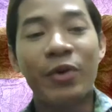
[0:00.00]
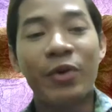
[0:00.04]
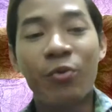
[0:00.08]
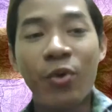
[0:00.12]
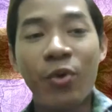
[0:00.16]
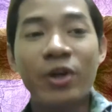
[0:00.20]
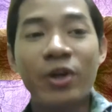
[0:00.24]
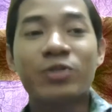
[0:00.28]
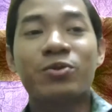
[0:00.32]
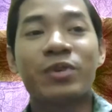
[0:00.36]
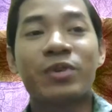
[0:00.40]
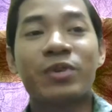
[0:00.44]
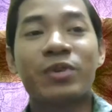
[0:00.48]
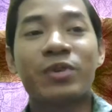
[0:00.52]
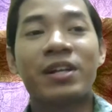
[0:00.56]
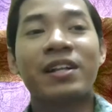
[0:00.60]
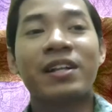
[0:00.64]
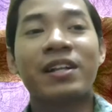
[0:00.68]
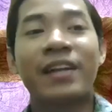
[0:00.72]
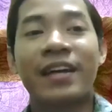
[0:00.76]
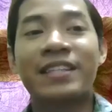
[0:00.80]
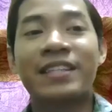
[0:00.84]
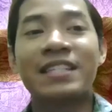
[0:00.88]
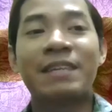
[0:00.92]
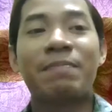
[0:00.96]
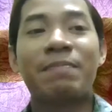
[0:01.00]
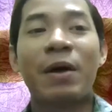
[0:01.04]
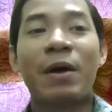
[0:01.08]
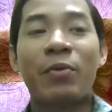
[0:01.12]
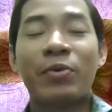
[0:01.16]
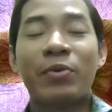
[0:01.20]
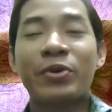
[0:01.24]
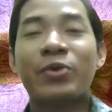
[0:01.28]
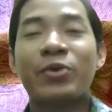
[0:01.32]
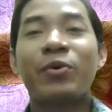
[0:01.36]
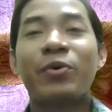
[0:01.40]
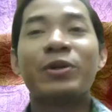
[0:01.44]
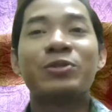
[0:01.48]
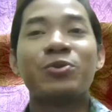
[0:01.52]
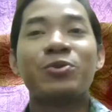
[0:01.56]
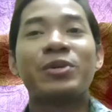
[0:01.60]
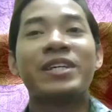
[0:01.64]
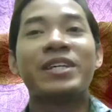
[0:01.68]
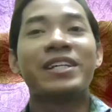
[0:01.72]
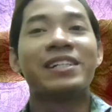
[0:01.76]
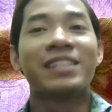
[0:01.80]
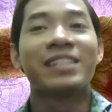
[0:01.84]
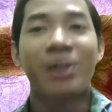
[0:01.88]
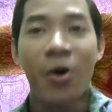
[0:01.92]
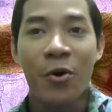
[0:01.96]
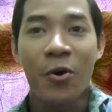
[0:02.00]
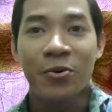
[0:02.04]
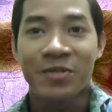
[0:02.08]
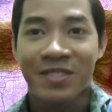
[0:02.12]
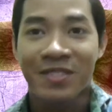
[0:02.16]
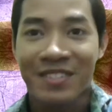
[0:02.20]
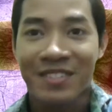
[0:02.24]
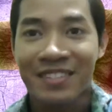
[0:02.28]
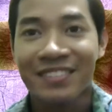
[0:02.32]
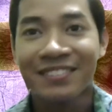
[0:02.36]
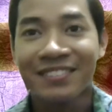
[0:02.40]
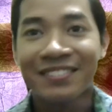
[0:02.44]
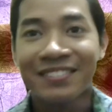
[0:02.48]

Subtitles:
works to kill cancer, but we don't want to kill the host.